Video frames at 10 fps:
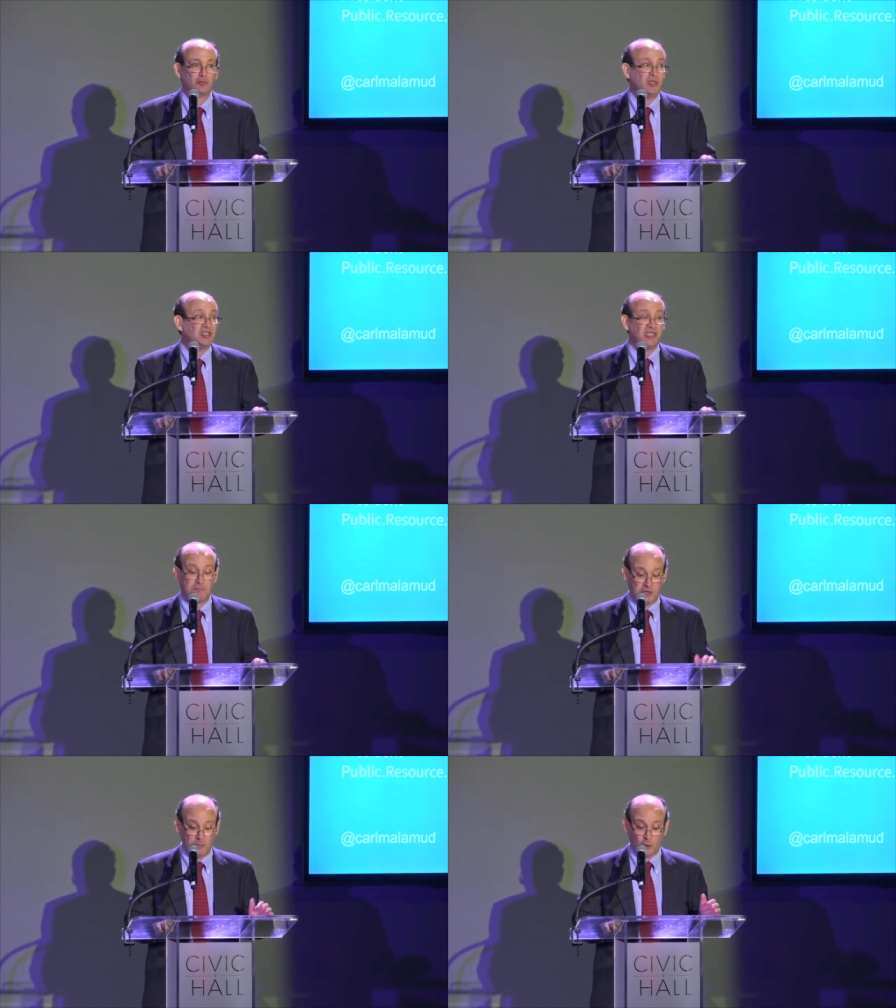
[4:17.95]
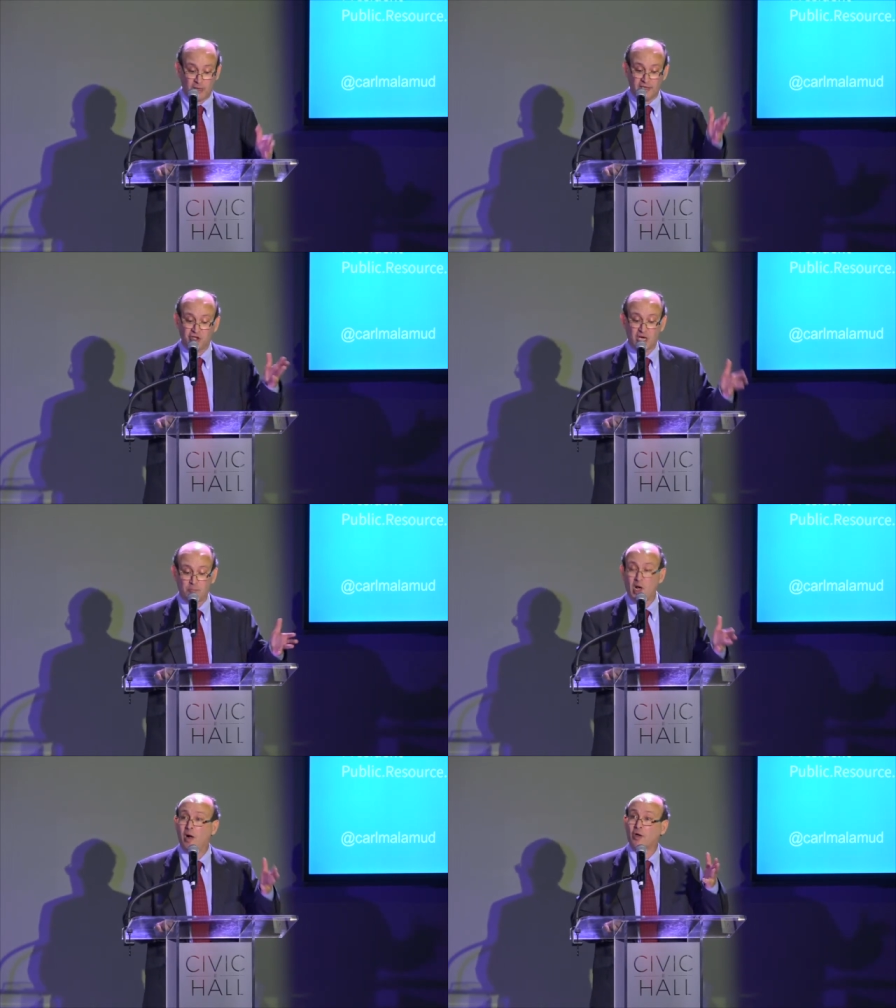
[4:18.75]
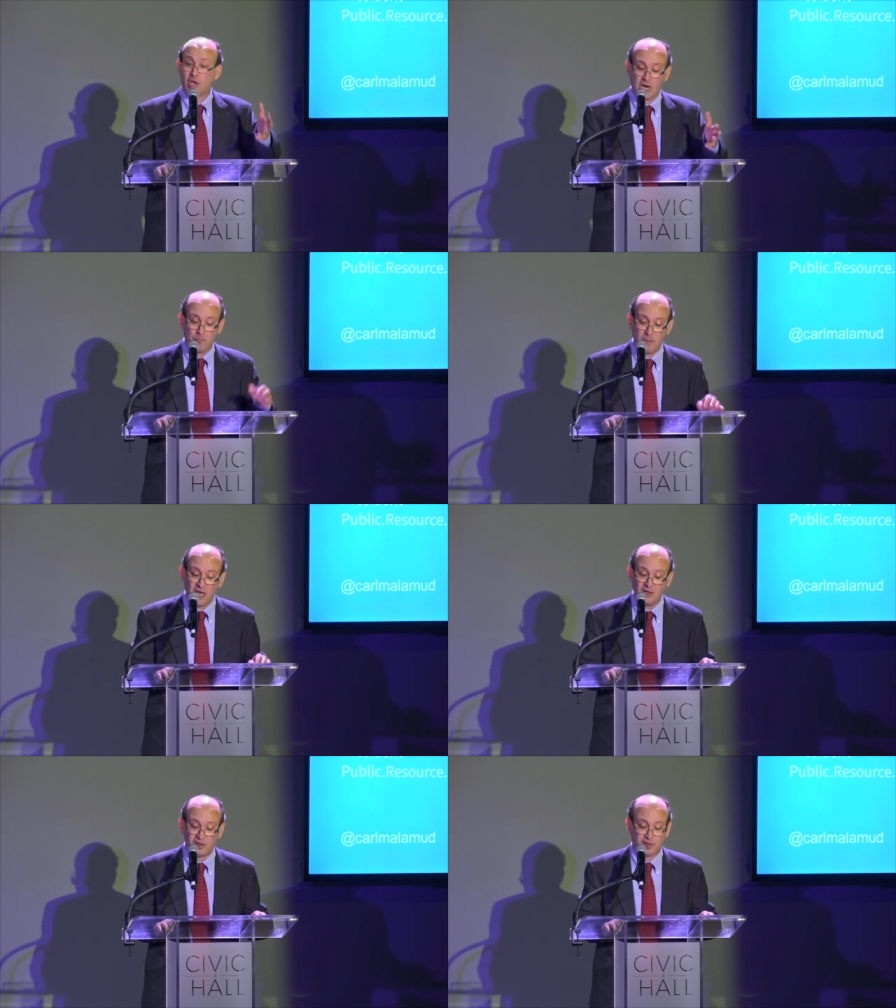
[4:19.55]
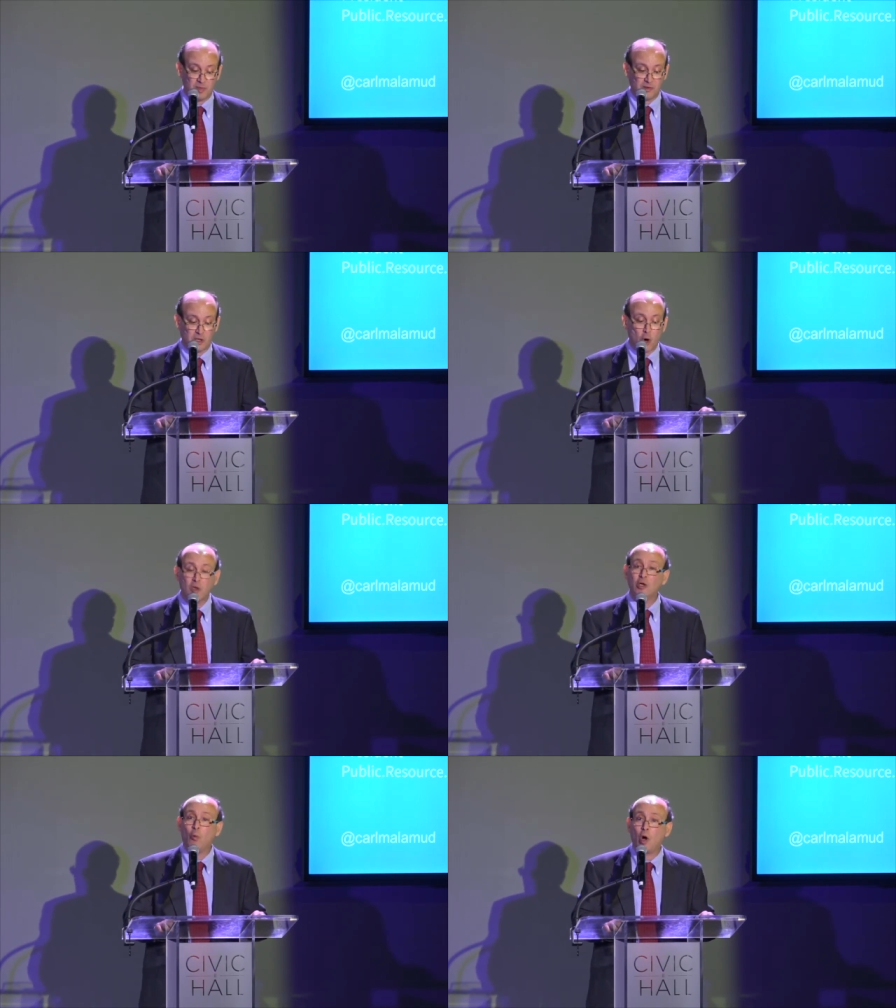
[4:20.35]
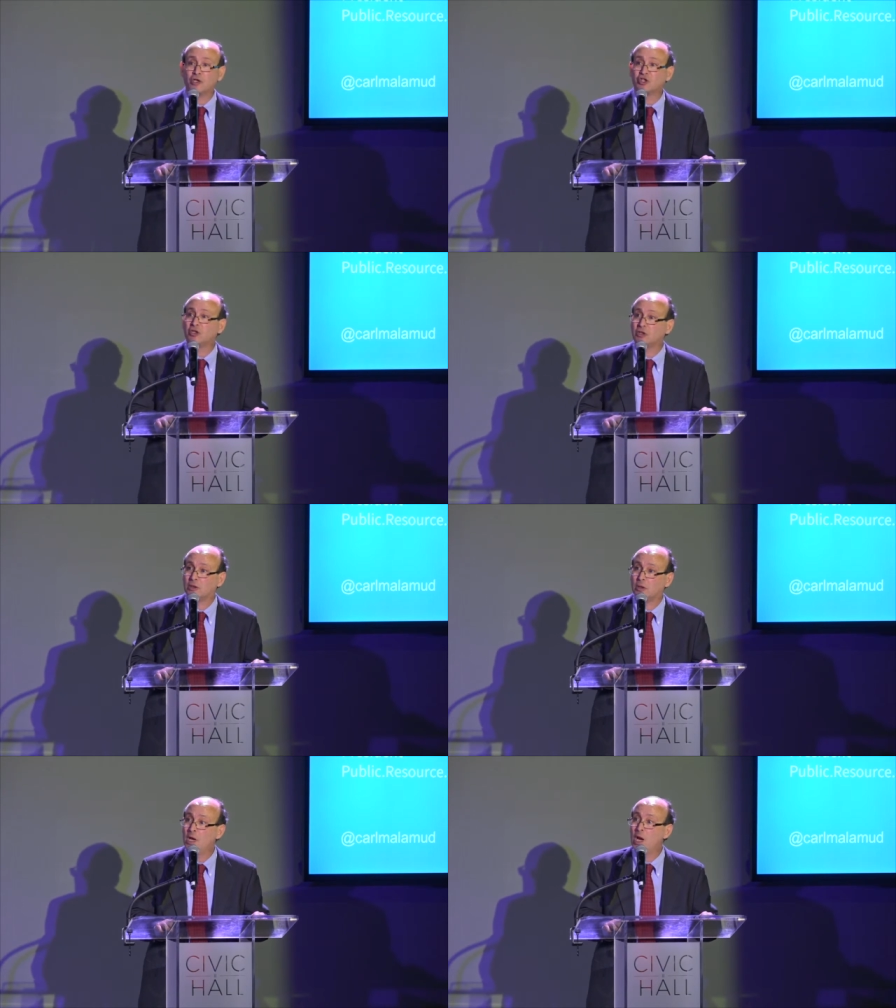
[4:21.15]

We see people like Jen Pahlka and Megan Smith going to Washington,